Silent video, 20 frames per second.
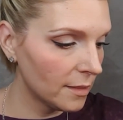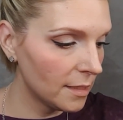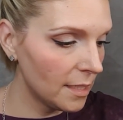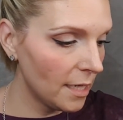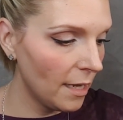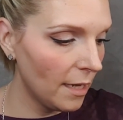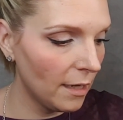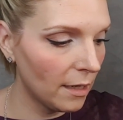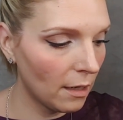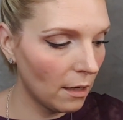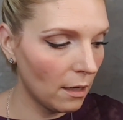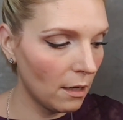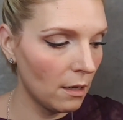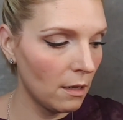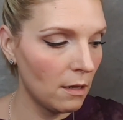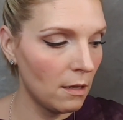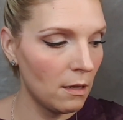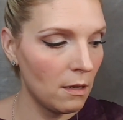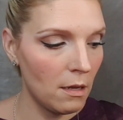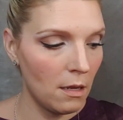take
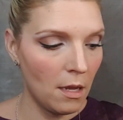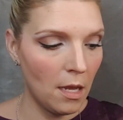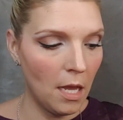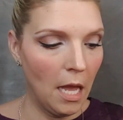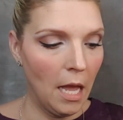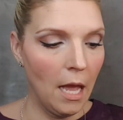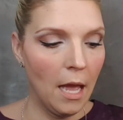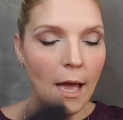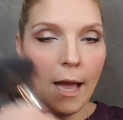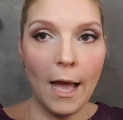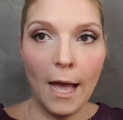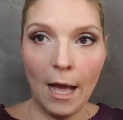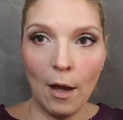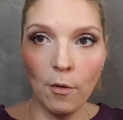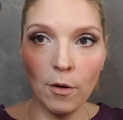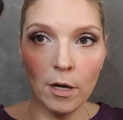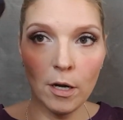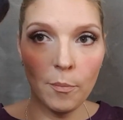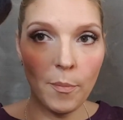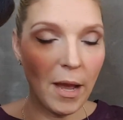
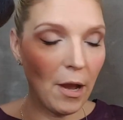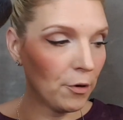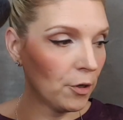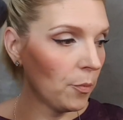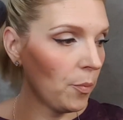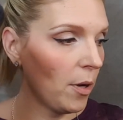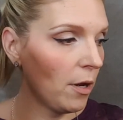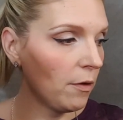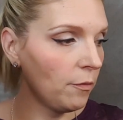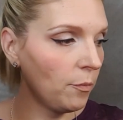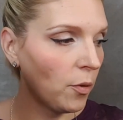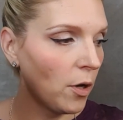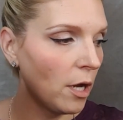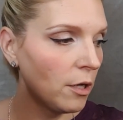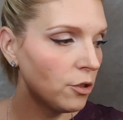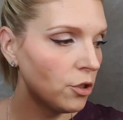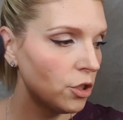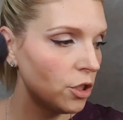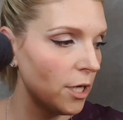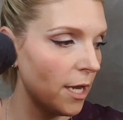our powder puff
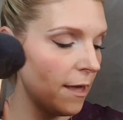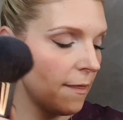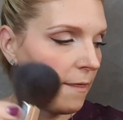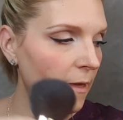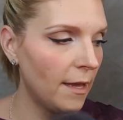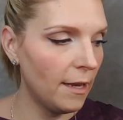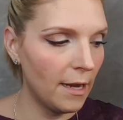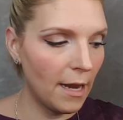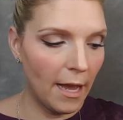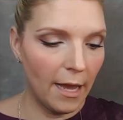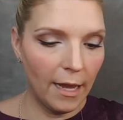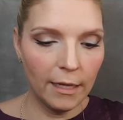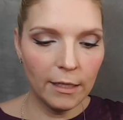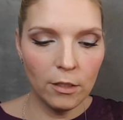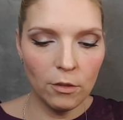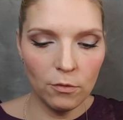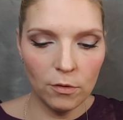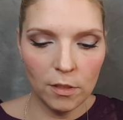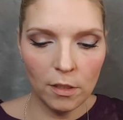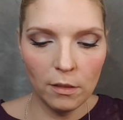brush, and then I
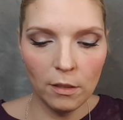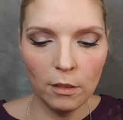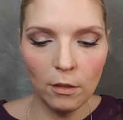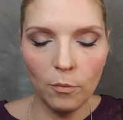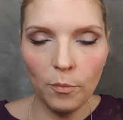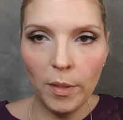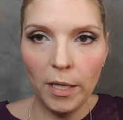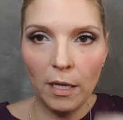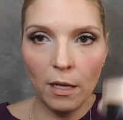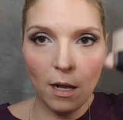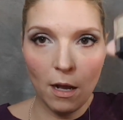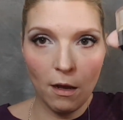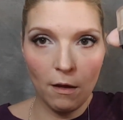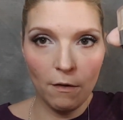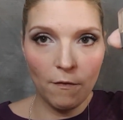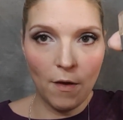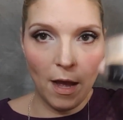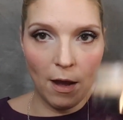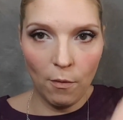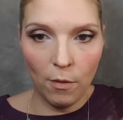use a little bit
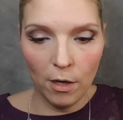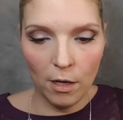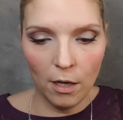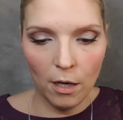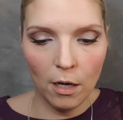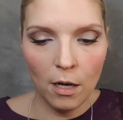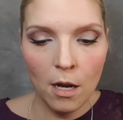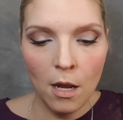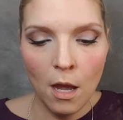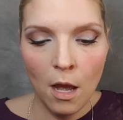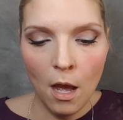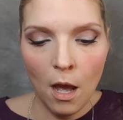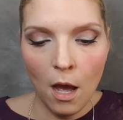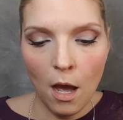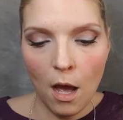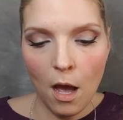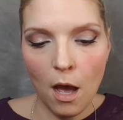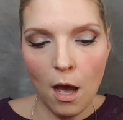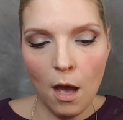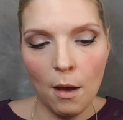of our
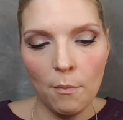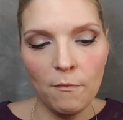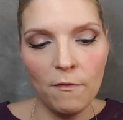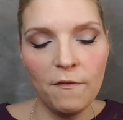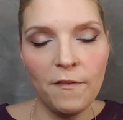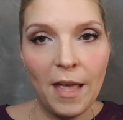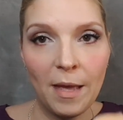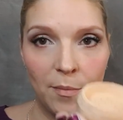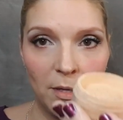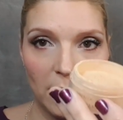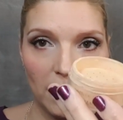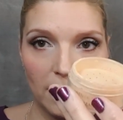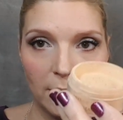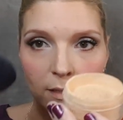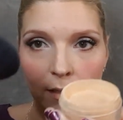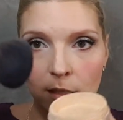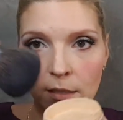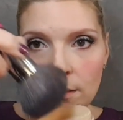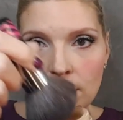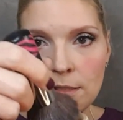
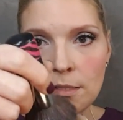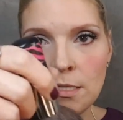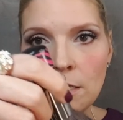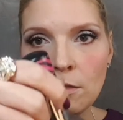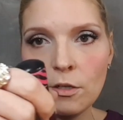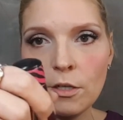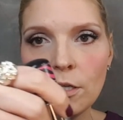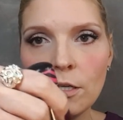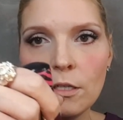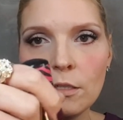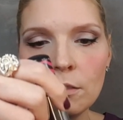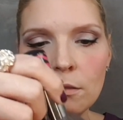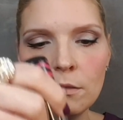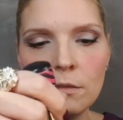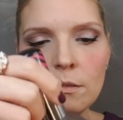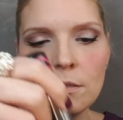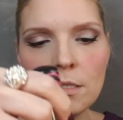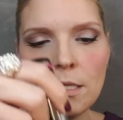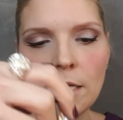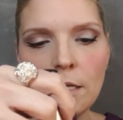Fabulous concealer.
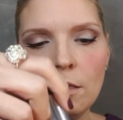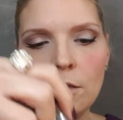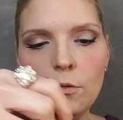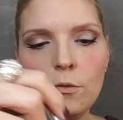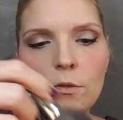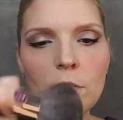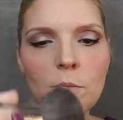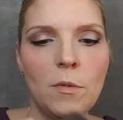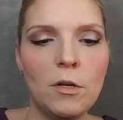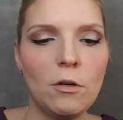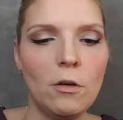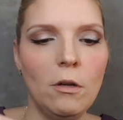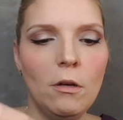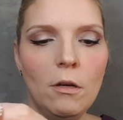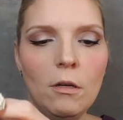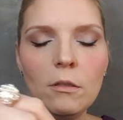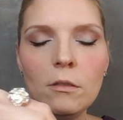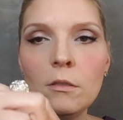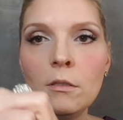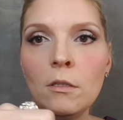It's like a loose
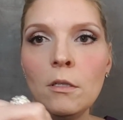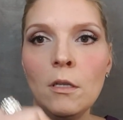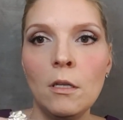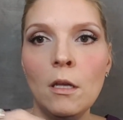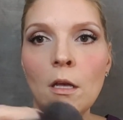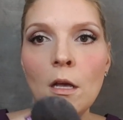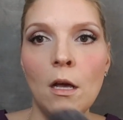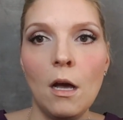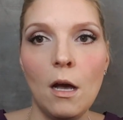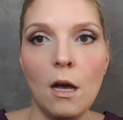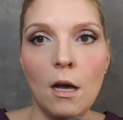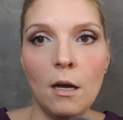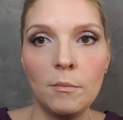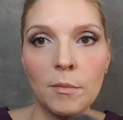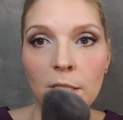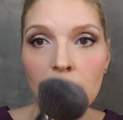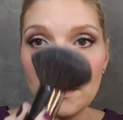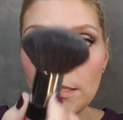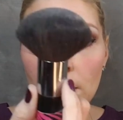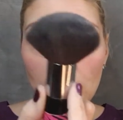mineral
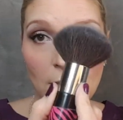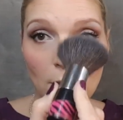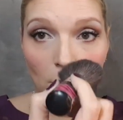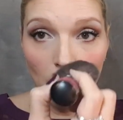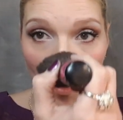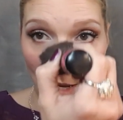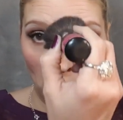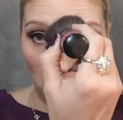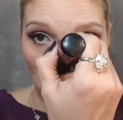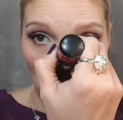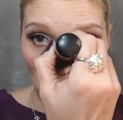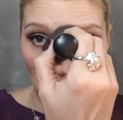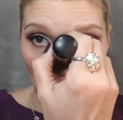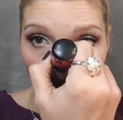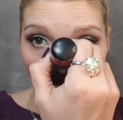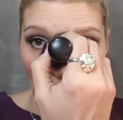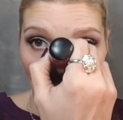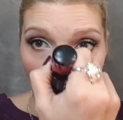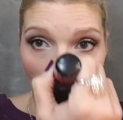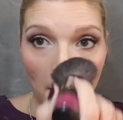concealer powder,
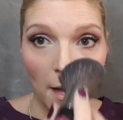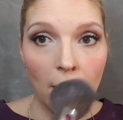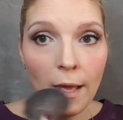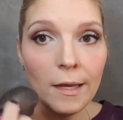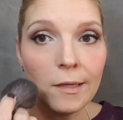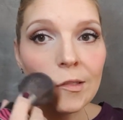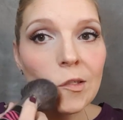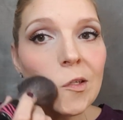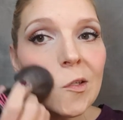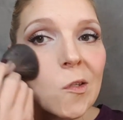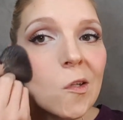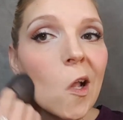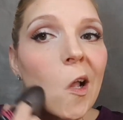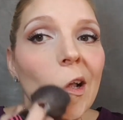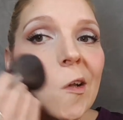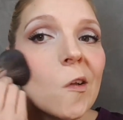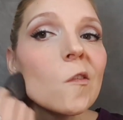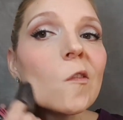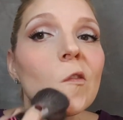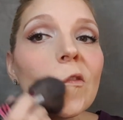and just
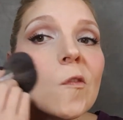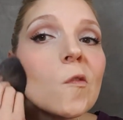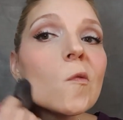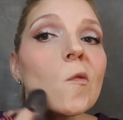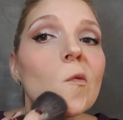kind of